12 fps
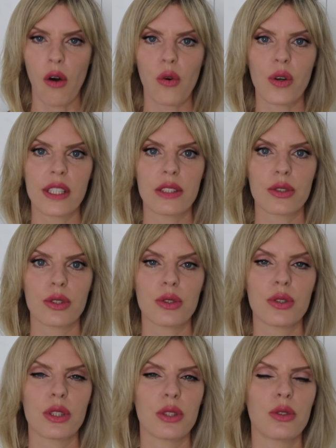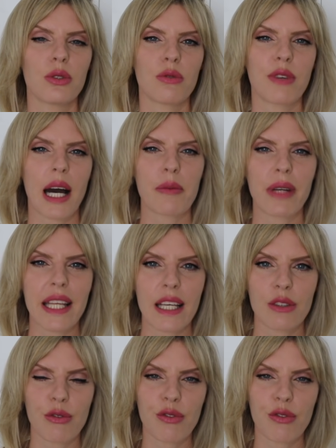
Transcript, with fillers: or introduces you to family and